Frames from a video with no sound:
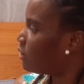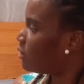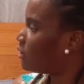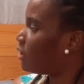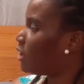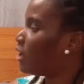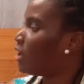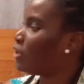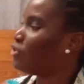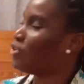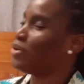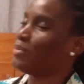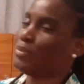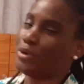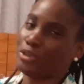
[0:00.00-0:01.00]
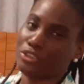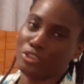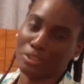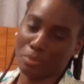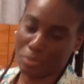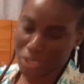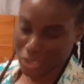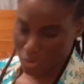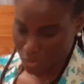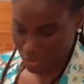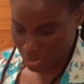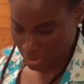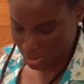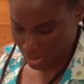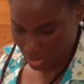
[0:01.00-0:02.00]
Yeah, you could purchase a bigger
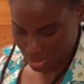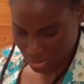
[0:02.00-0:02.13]
one